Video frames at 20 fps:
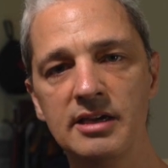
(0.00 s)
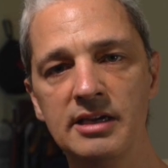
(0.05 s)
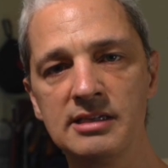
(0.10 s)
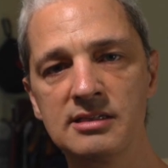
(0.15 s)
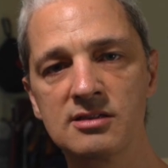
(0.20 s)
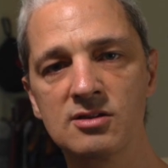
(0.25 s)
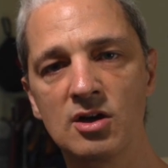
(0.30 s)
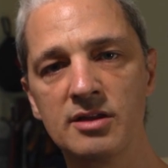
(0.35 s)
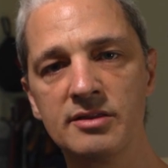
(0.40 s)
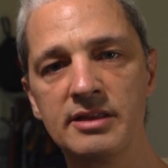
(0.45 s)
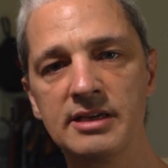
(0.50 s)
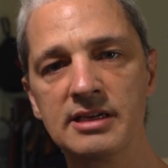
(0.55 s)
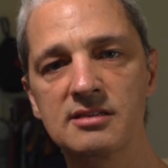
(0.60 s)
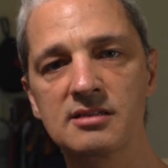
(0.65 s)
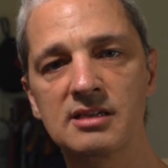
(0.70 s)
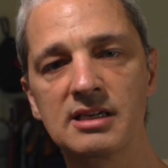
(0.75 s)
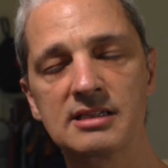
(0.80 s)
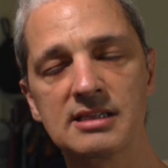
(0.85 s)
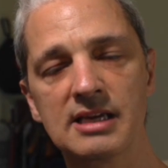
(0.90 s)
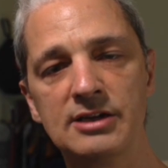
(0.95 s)
is on this
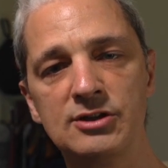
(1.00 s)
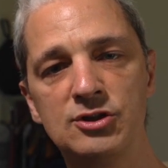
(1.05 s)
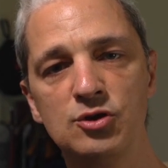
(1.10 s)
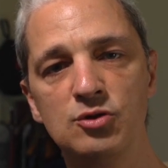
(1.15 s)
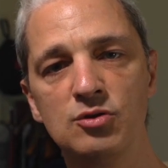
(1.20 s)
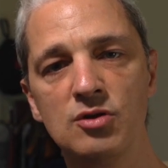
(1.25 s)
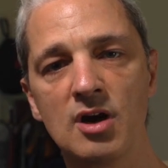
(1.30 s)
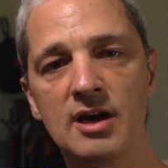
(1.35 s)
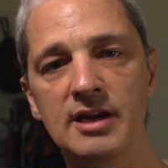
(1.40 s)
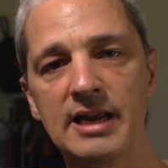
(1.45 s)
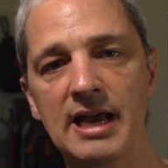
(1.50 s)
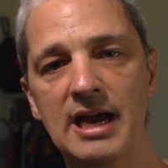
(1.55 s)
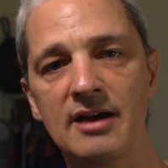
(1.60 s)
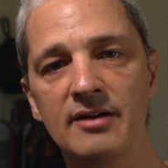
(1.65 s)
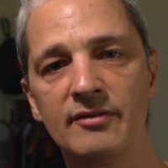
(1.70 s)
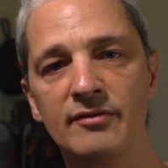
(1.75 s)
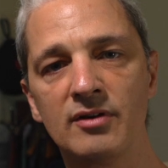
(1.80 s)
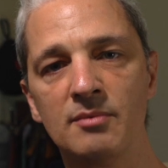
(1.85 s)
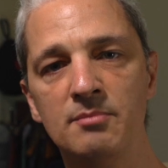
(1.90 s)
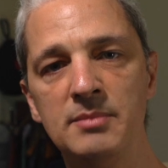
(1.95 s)
because I do not
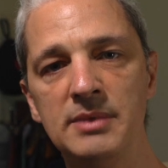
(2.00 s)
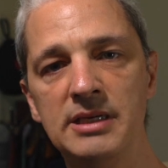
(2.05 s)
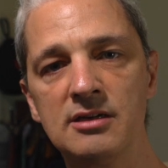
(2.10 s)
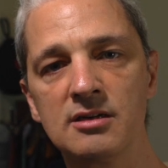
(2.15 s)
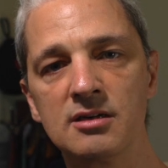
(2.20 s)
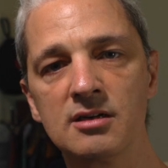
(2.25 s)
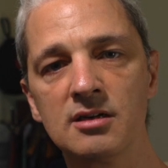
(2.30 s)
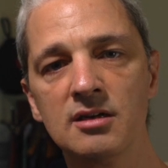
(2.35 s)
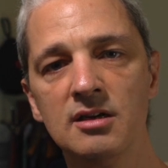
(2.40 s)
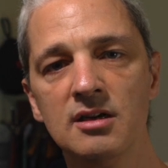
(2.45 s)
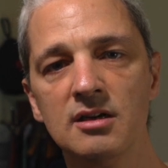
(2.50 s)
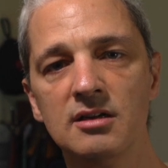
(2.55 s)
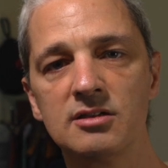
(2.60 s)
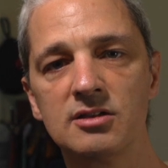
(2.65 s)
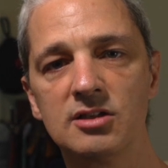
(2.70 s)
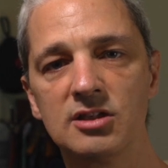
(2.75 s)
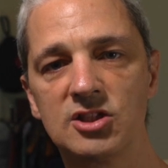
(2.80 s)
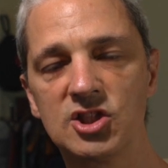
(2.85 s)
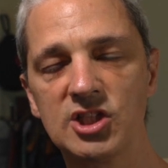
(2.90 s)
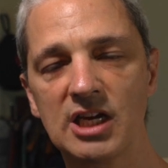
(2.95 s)
have a meter
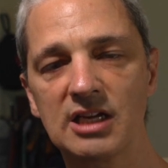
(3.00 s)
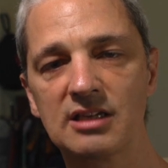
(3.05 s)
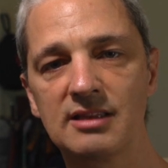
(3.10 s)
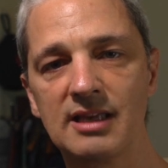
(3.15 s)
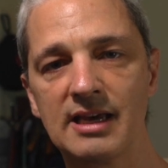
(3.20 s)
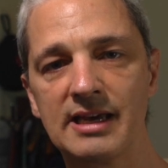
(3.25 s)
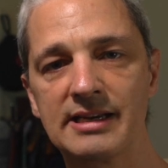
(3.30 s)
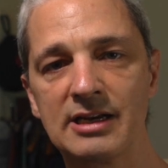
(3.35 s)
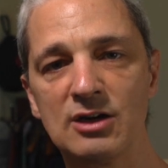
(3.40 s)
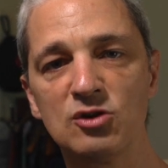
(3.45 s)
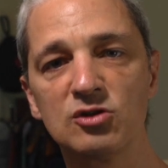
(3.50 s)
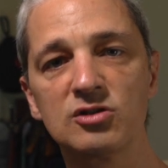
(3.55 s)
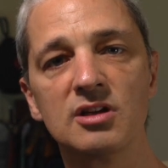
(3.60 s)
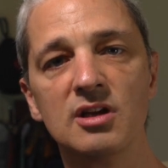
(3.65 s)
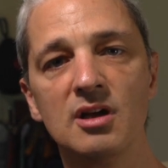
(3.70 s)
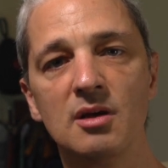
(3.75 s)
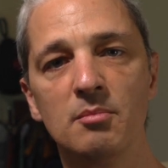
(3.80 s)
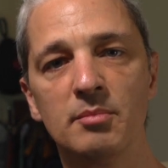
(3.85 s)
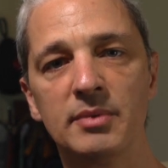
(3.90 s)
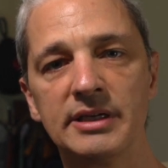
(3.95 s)
to check that out,
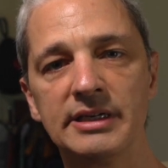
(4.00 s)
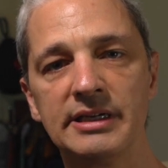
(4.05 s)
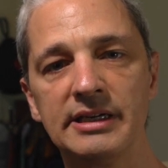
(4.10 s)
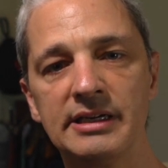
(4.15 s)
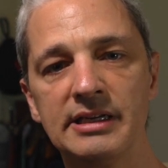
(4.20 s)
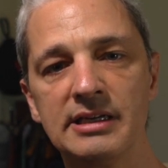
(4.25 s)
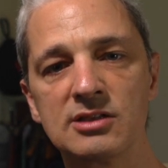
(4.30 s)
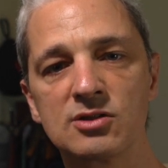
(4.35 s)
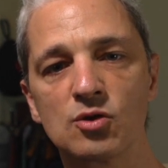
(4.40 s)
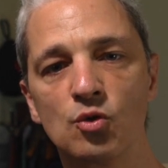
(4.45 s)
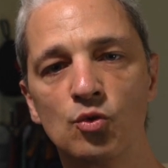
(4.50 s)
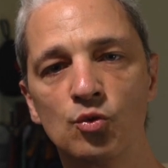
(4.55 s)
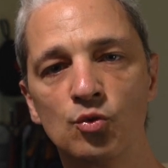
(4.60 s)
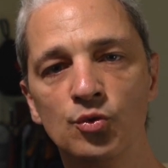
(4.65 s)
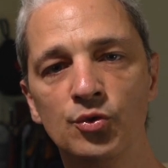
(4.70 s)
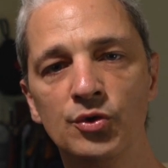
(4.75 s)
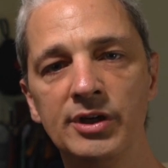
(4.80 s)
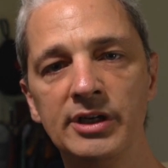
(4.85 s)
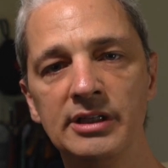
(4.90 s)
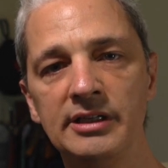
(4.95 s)
but it is
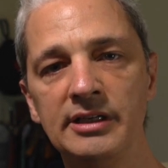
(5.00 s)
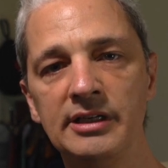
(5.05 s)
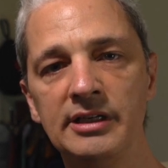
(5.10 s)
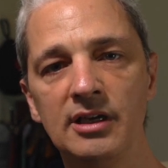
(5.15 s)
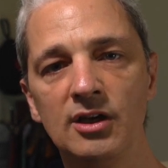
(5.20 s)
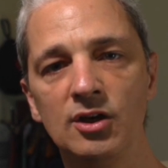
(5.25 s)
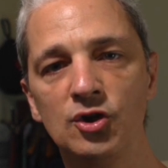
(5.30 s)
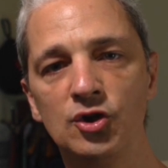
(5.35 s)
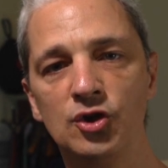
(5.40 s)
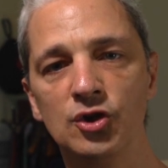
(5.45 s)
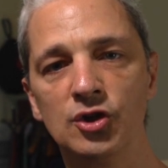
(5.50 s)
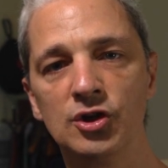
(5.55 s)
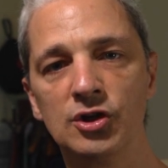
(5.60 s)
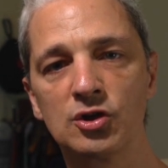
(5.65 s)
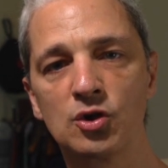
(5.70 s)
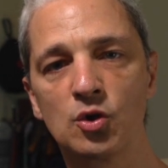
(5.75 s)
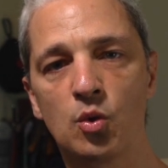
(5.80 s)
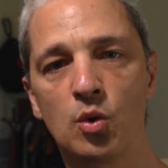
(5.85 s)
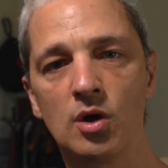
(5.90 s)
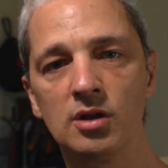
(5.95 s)
really good
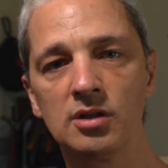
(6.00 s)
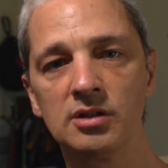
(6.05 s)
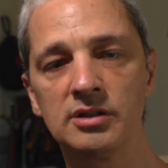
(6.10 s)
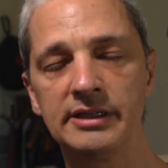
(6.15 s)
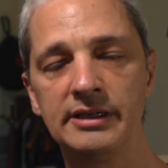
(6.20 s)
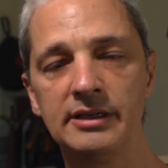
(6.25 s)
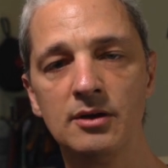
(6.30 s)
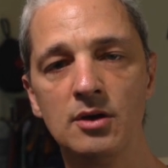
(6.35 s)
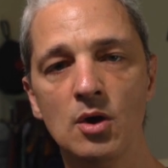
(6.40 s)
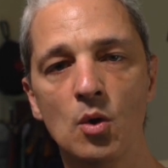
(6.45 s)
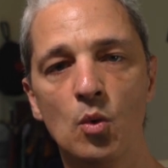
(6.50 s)
quality.